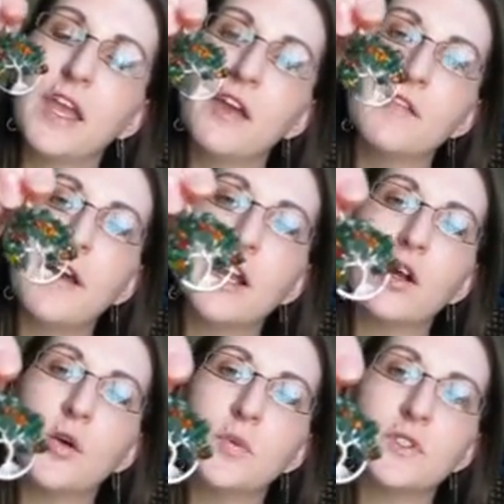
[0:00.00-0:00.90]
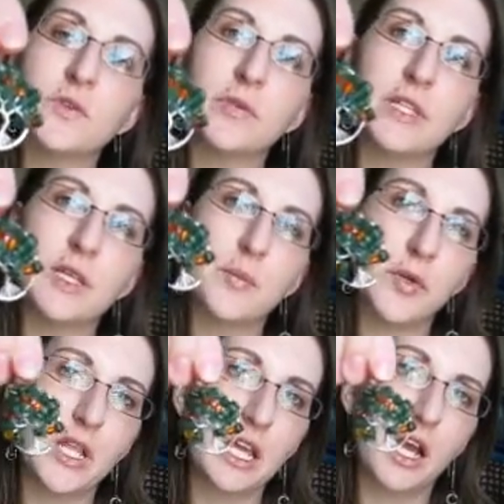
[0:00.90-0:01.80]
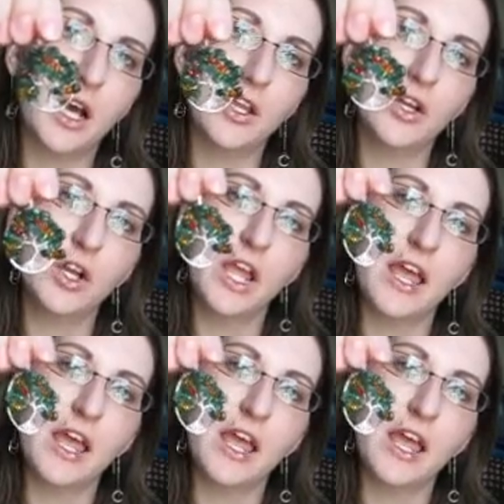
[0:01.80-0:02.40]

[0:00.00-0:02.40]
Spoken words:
Fire Opal's a really pretty color